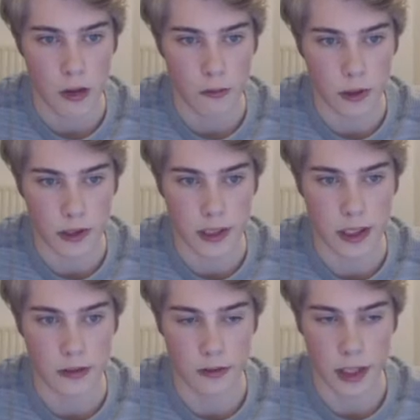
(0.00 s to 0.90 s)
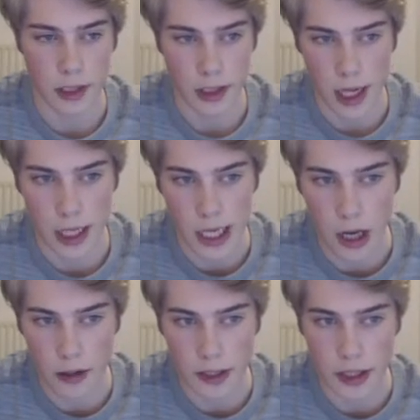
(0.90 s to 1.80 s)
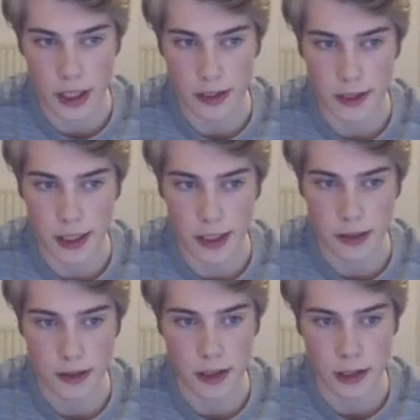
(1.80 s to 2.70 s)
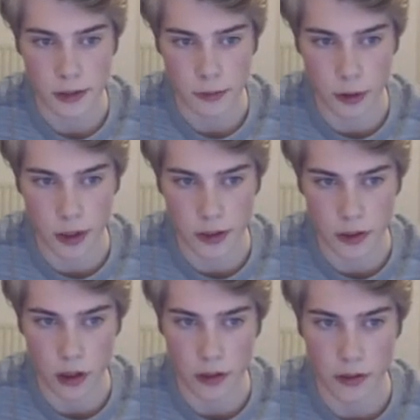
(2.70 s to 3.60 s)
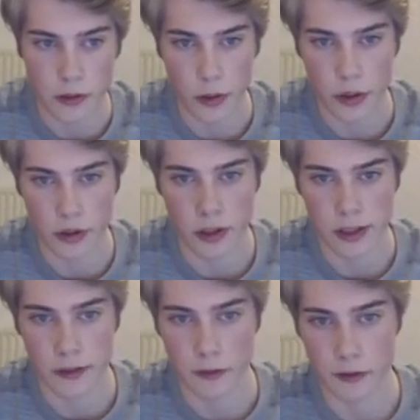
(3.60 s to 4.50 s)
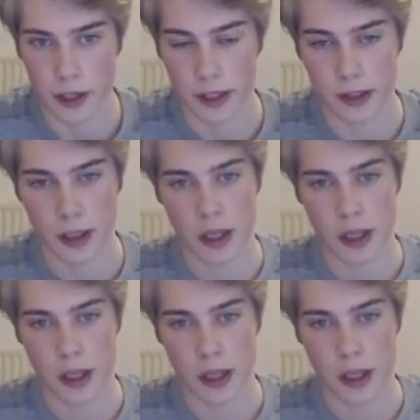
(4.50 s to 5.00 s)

rook c3. And now, as you can see, this rook is starting to join on the 7th rank,